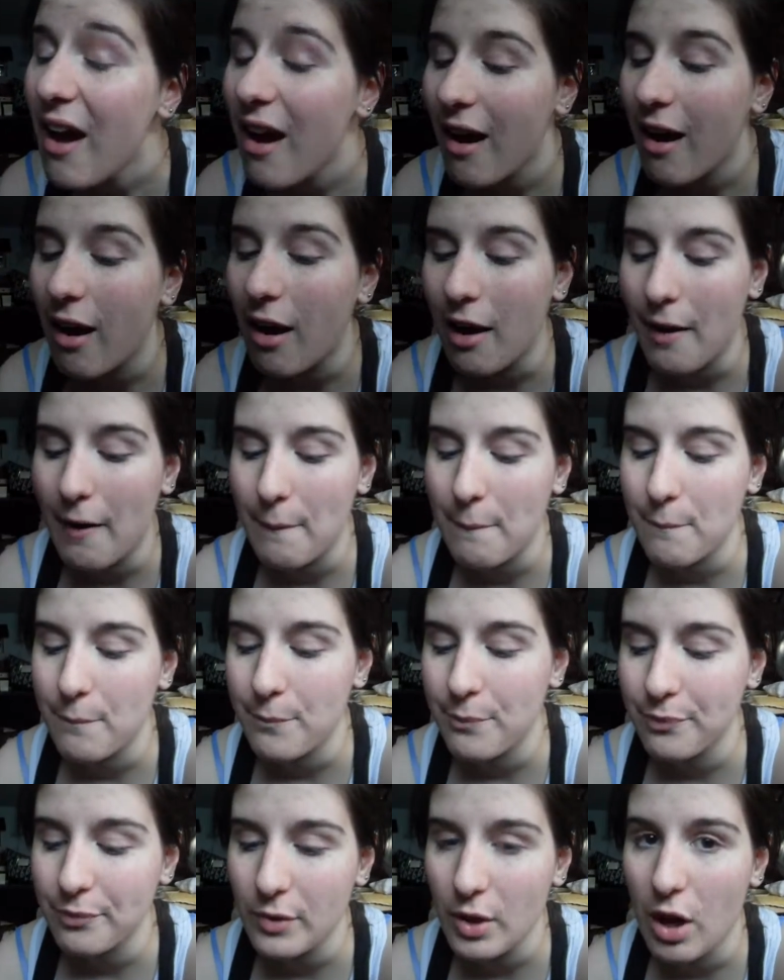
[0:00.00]
Um,
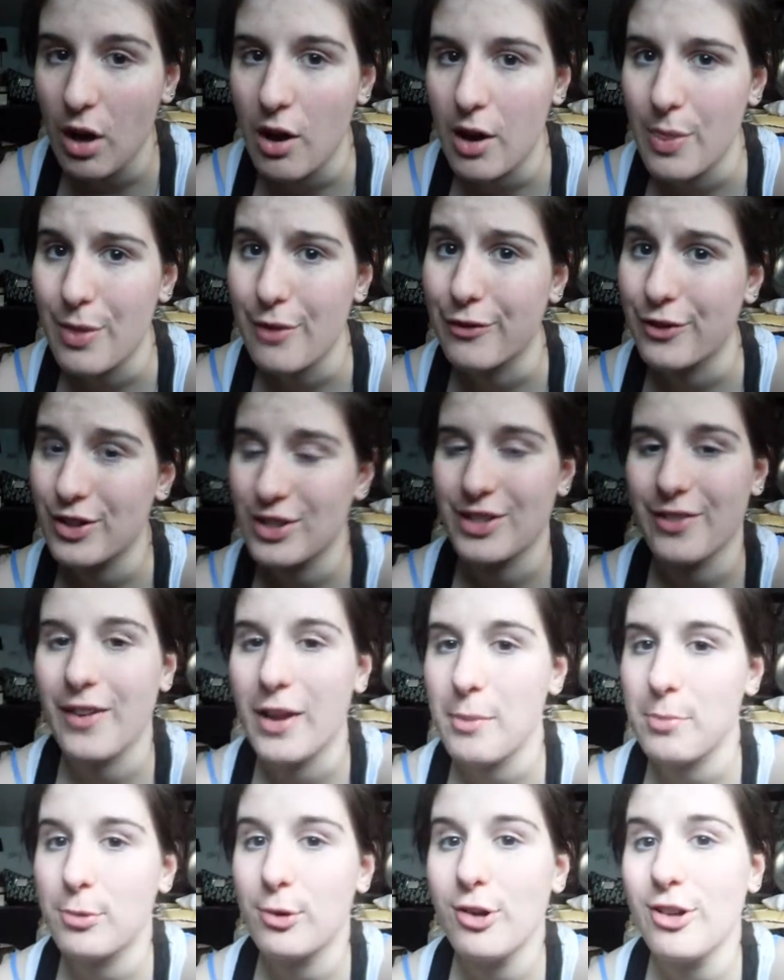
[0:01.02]
on the 1st of
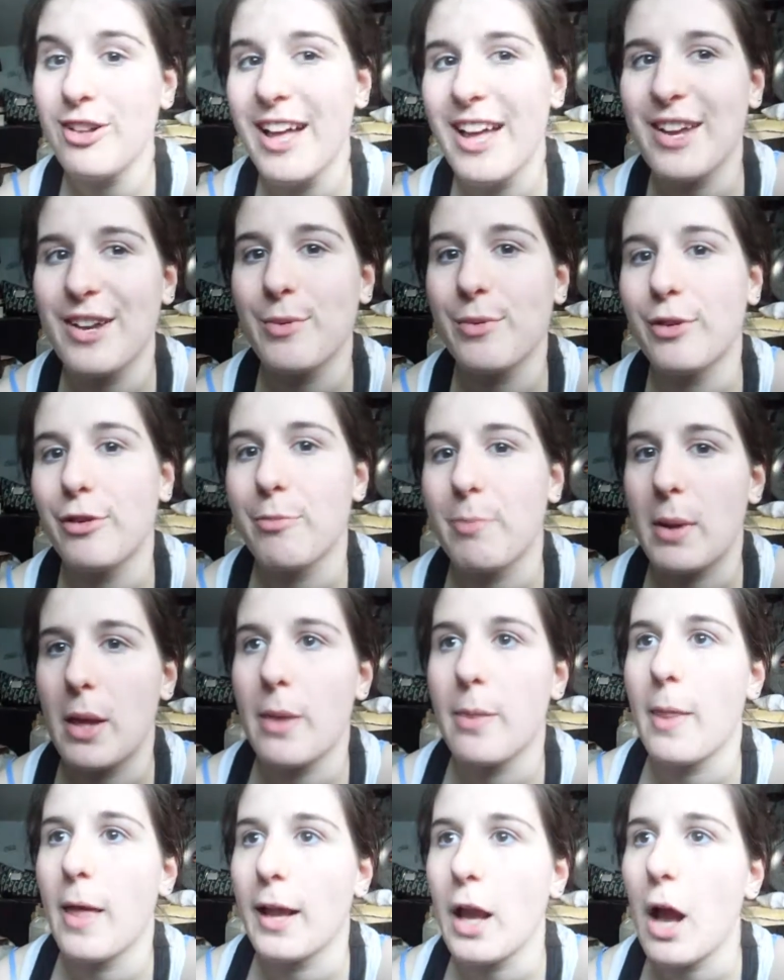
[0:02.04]
April, and it would have
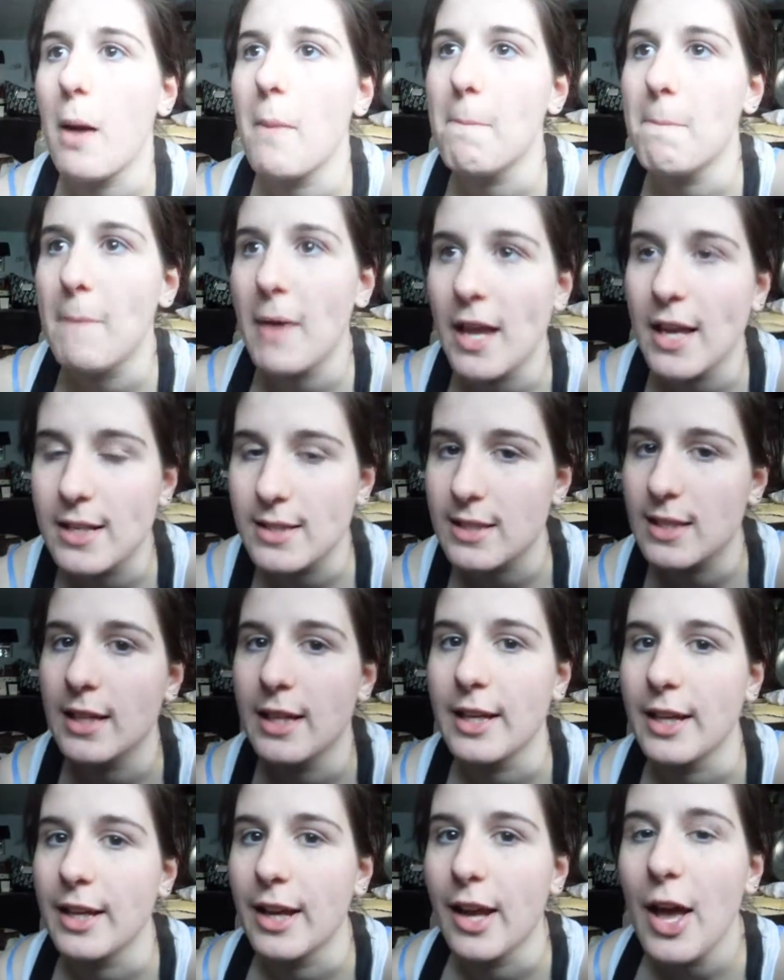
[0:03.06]
been like
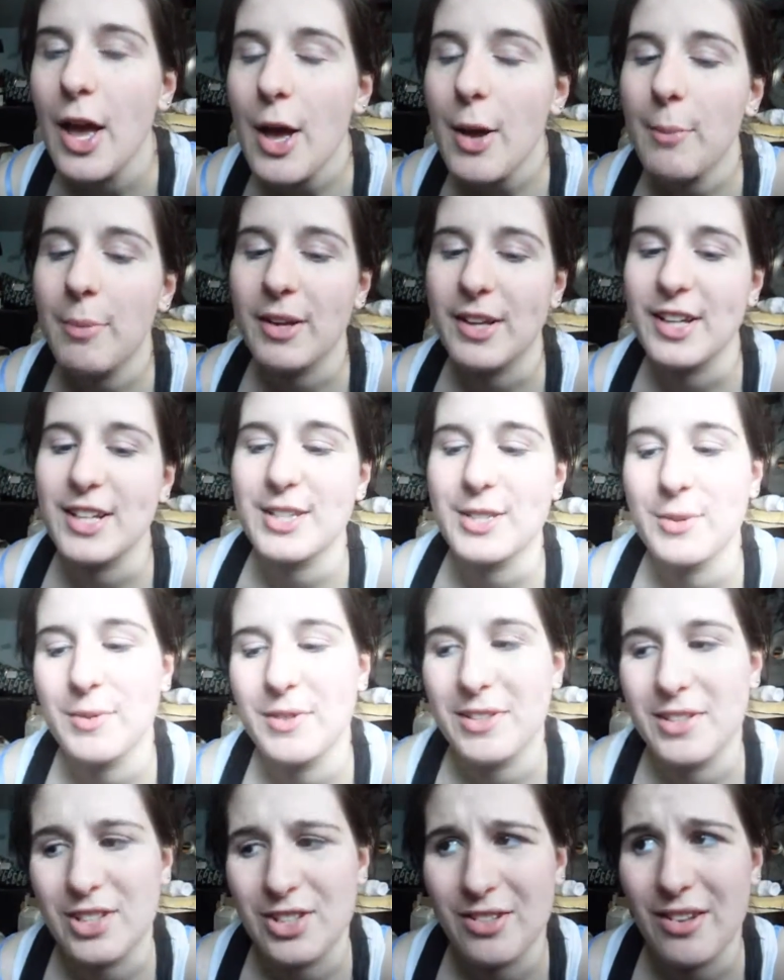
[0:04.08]
amazing because it
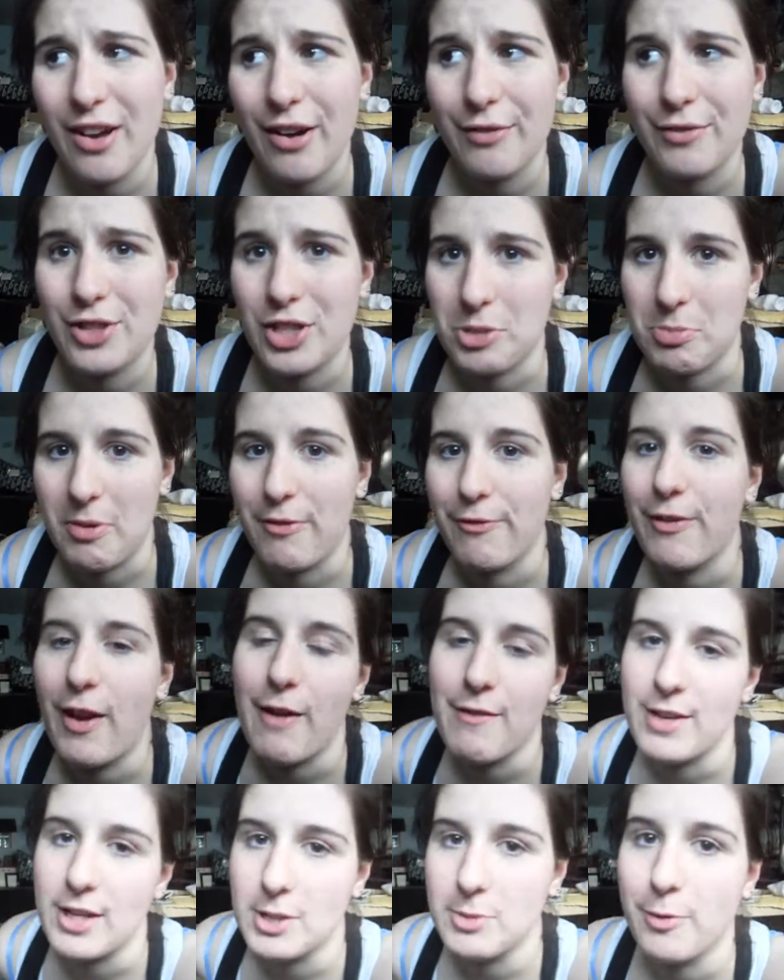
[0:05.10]
would have just been
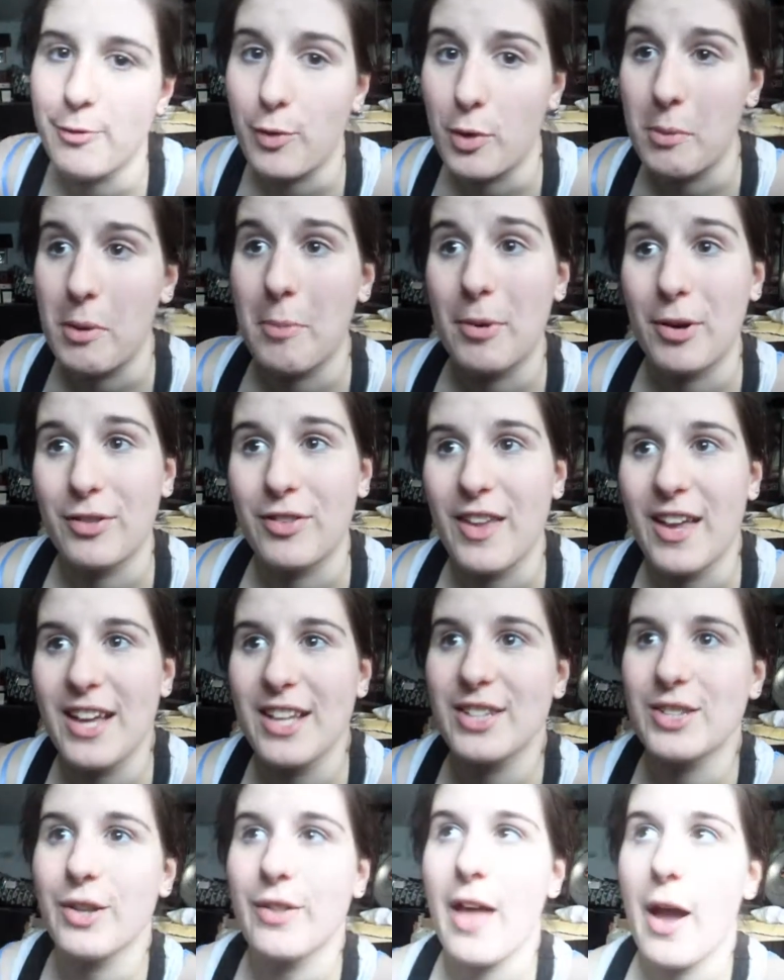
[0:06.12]
five days before my birthday,
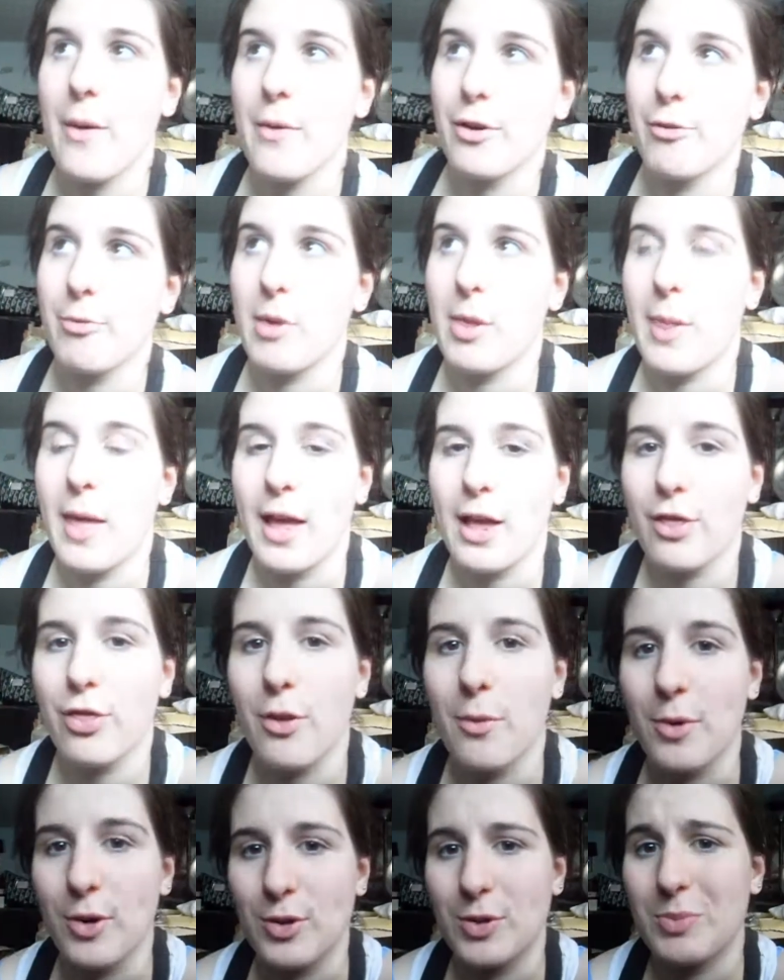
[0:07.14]
so that would have been like the
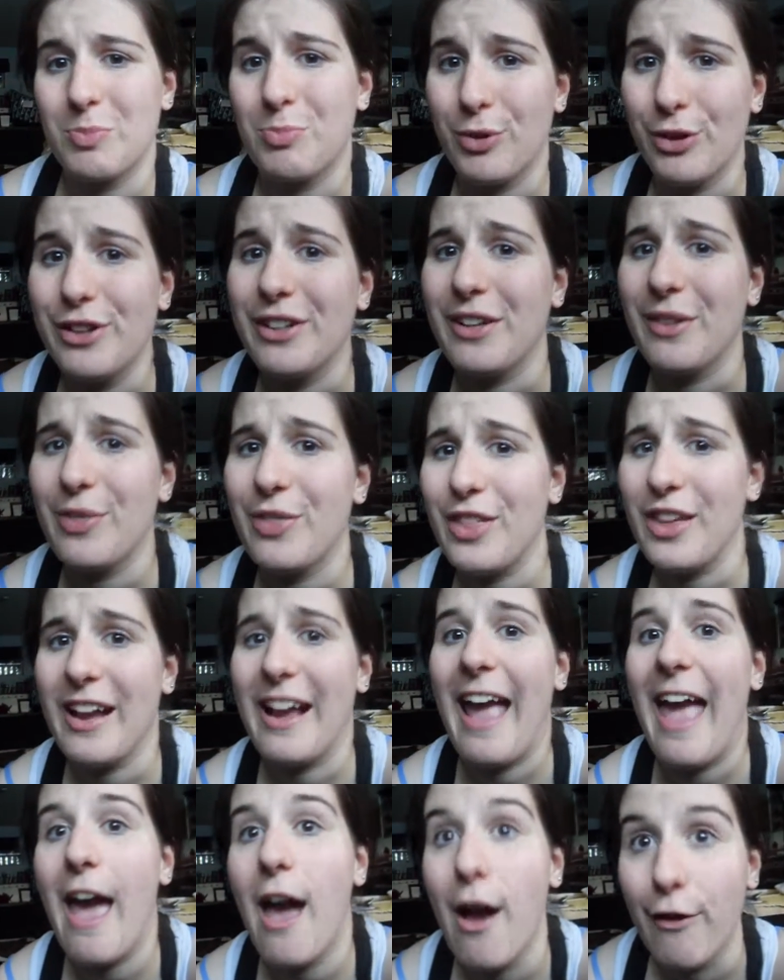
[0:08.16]
most brilliant thing
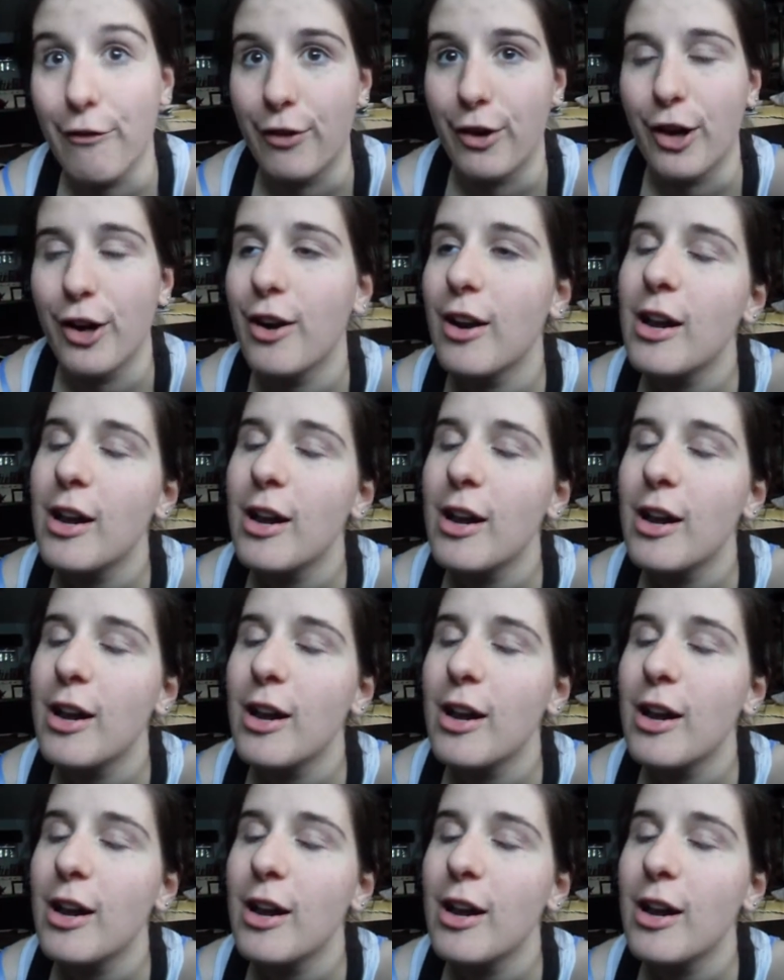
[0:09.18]
ever.